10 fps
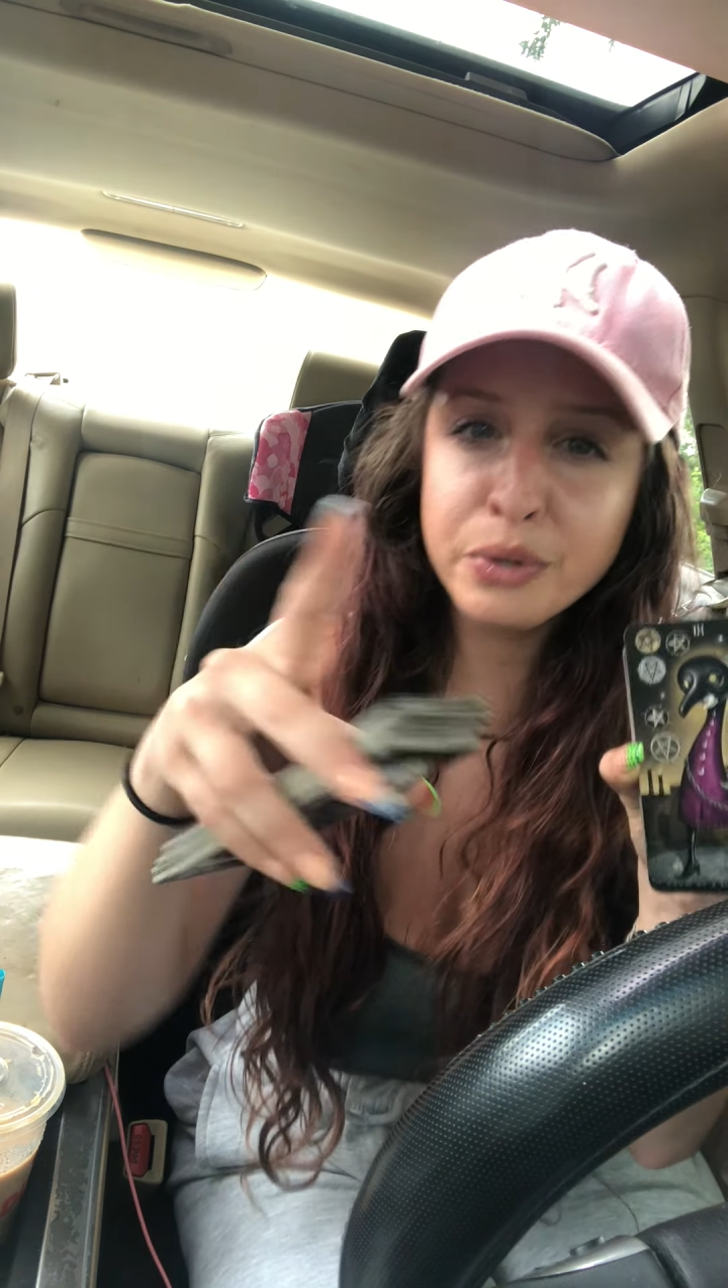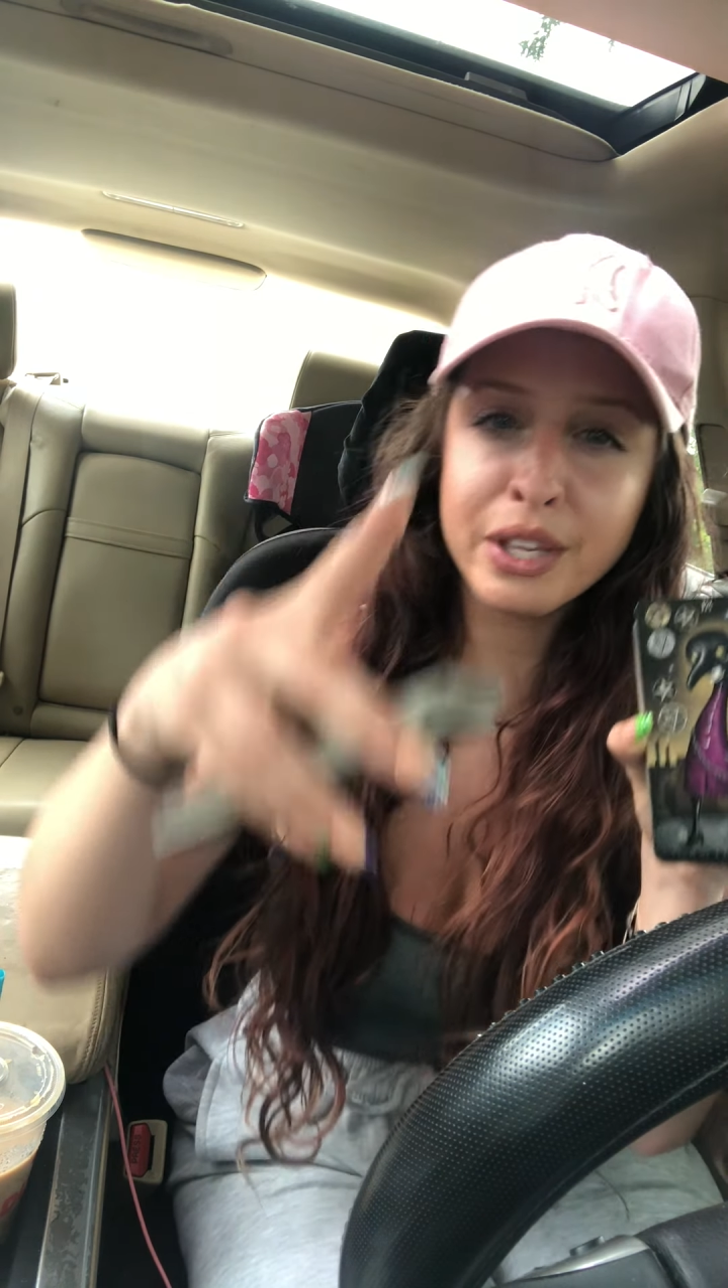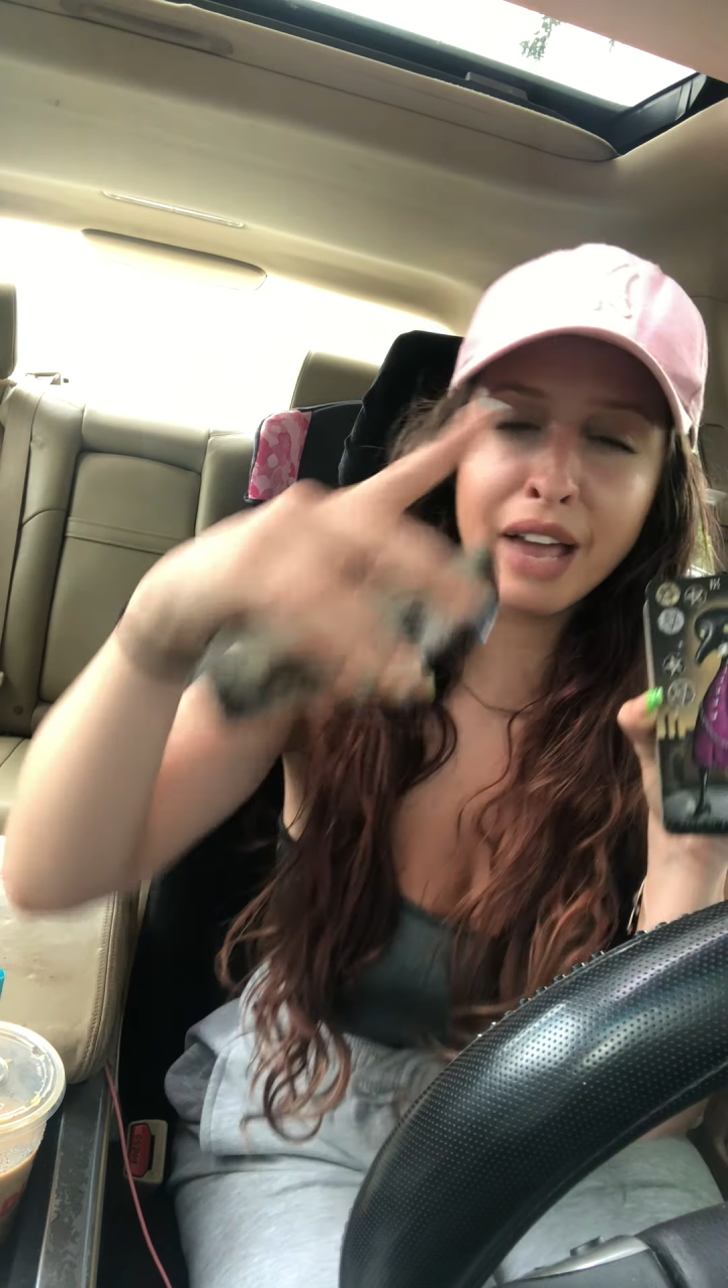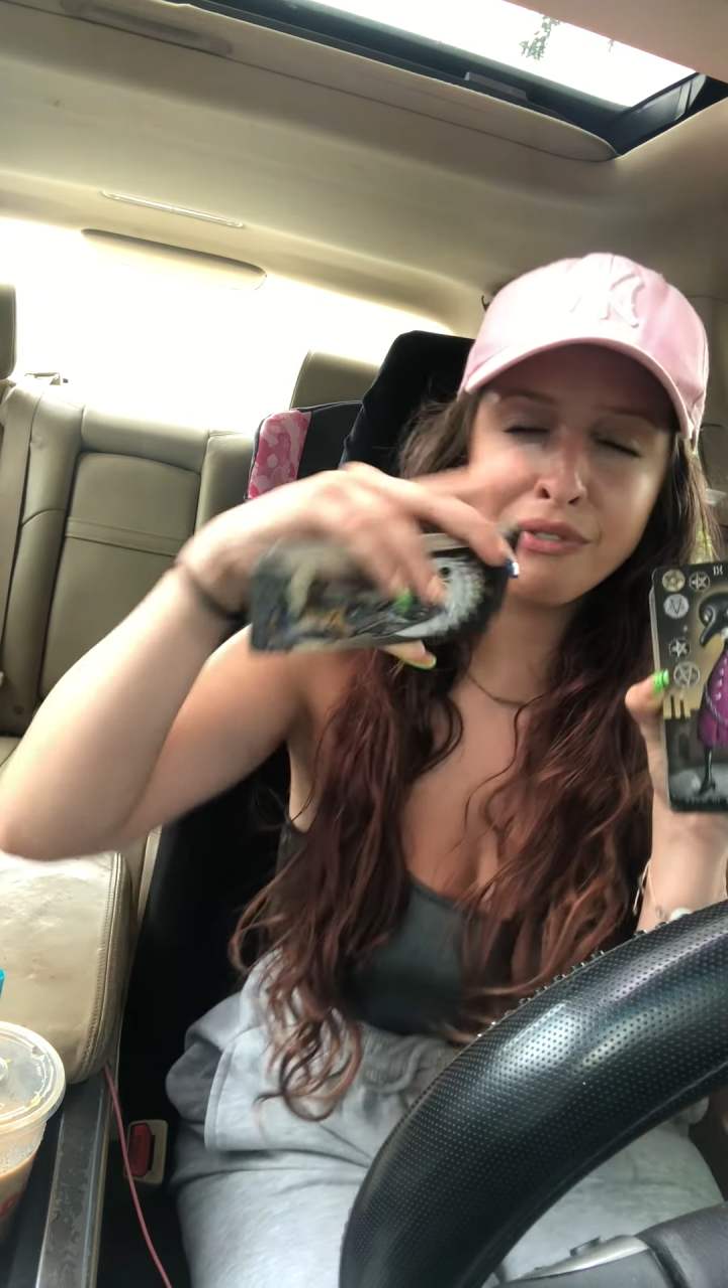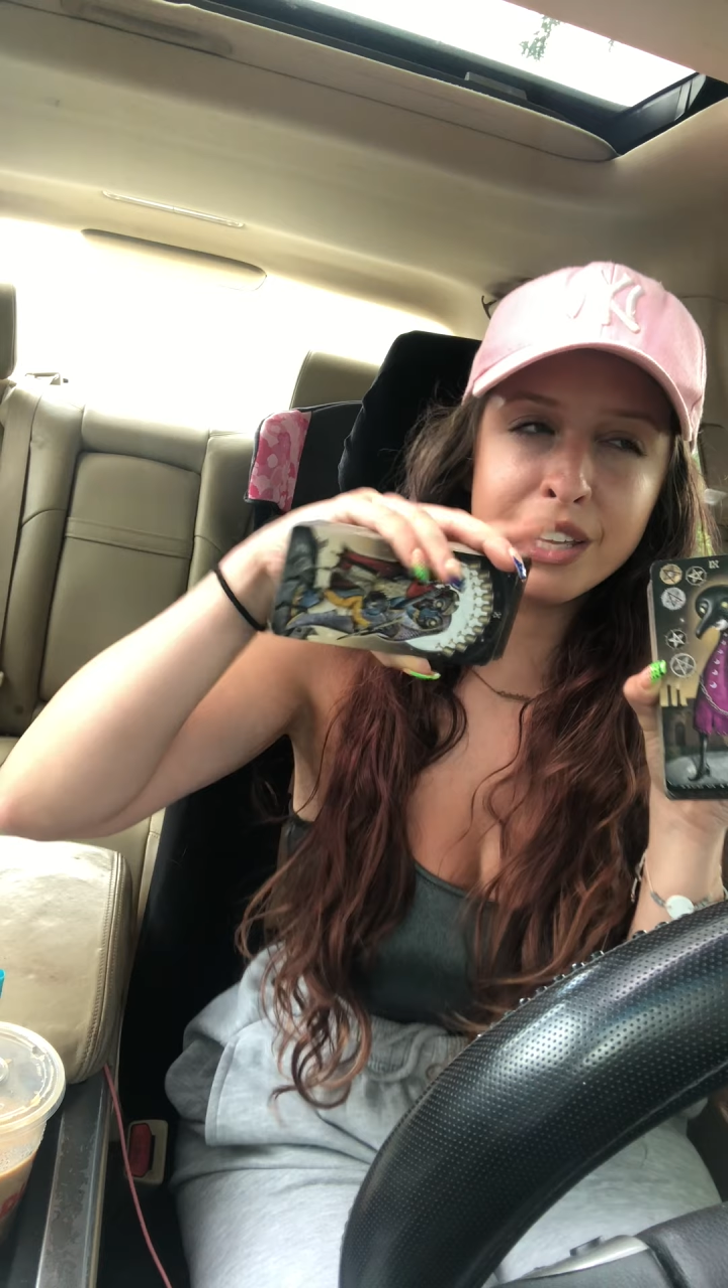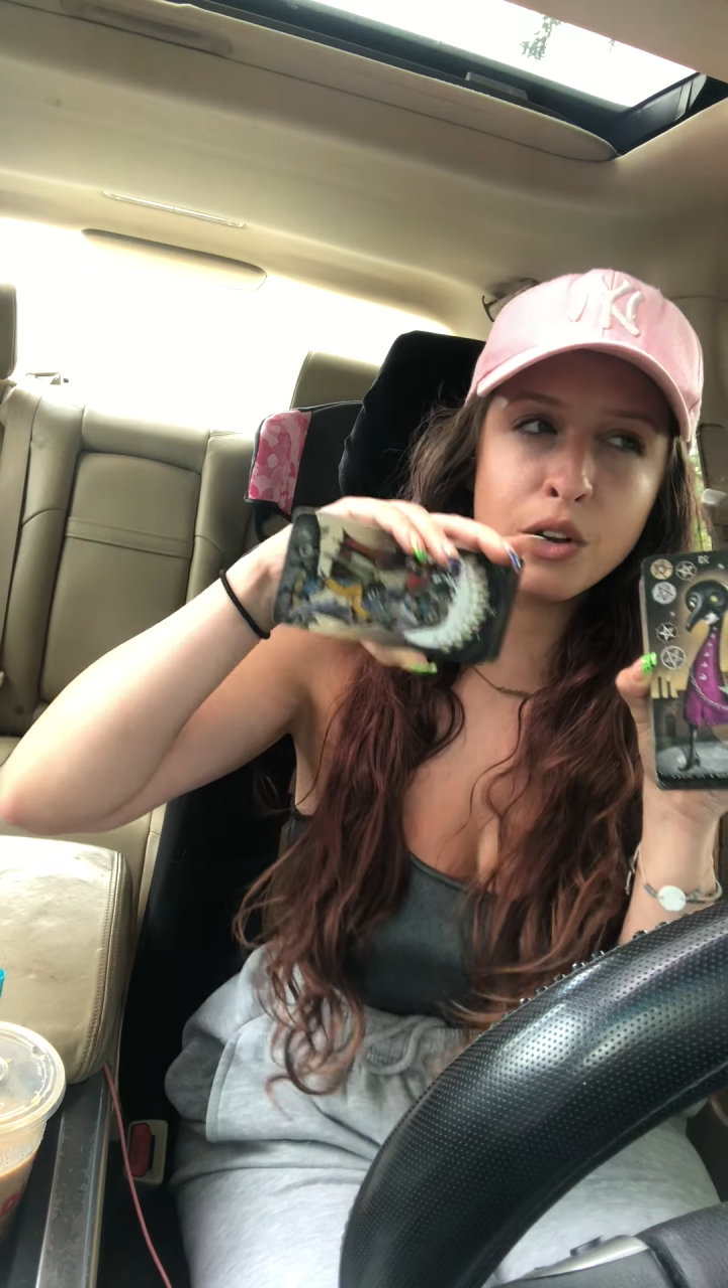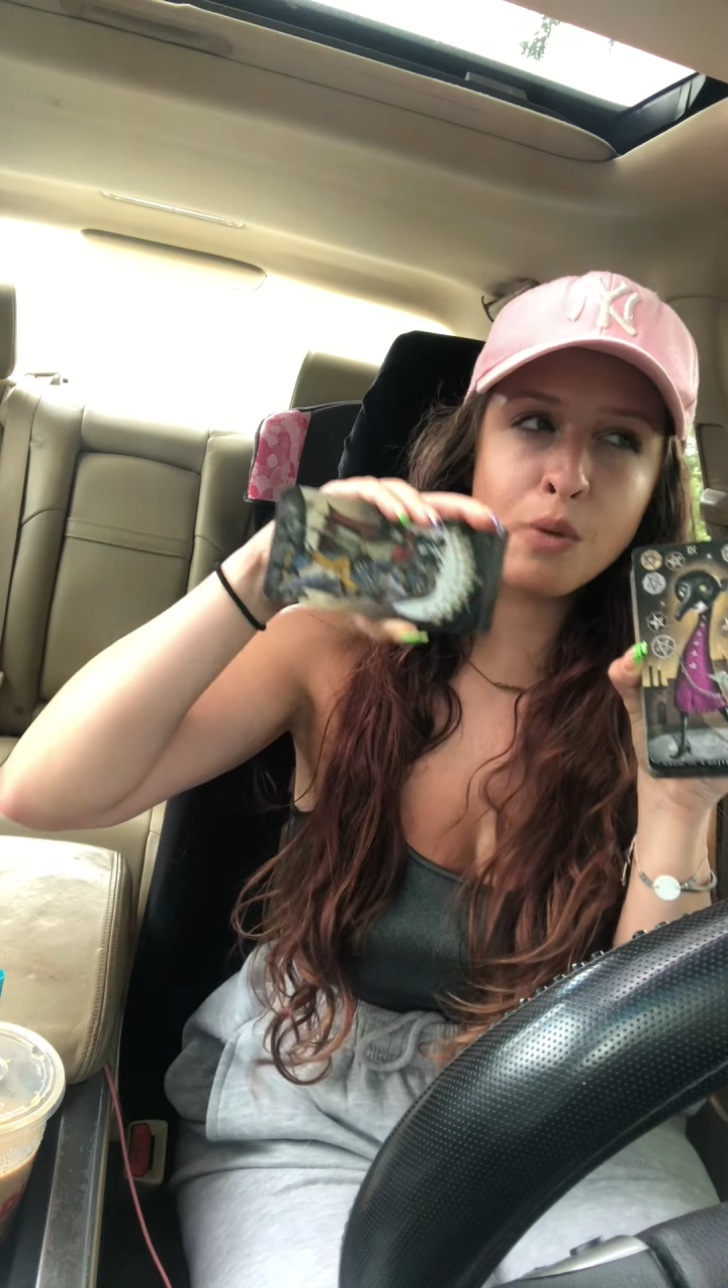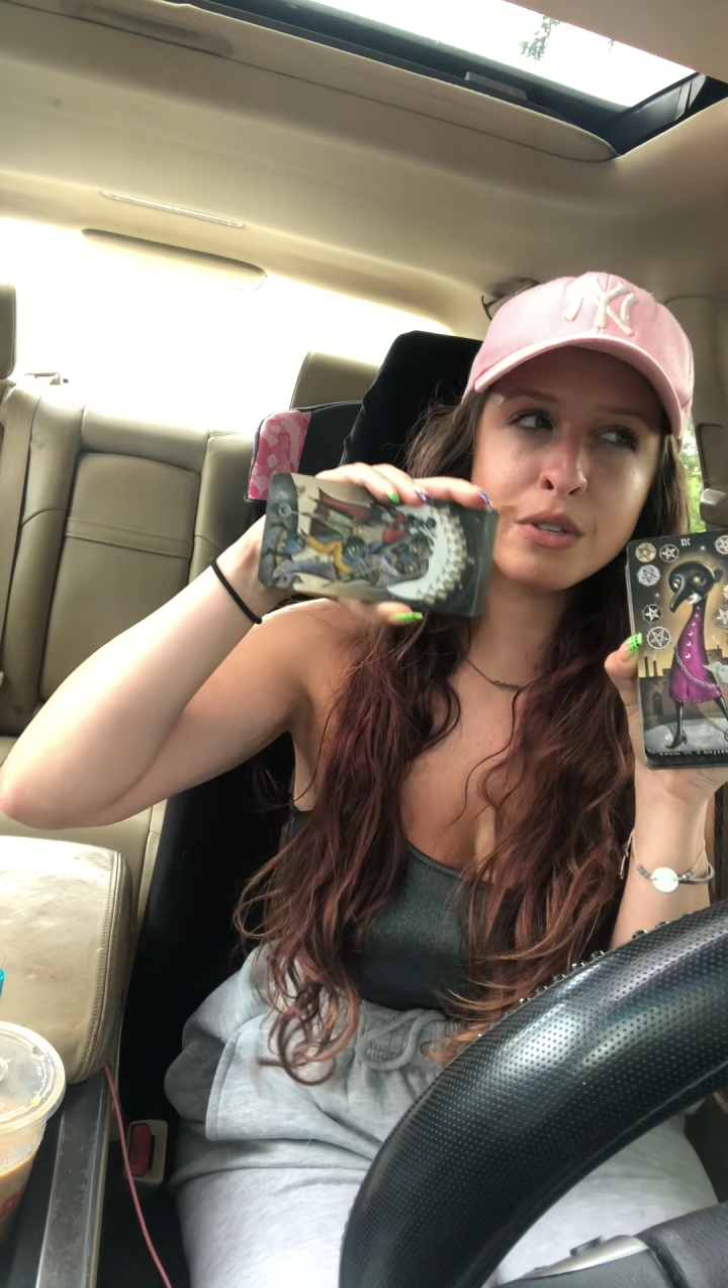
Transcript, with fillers: So like I feel like you're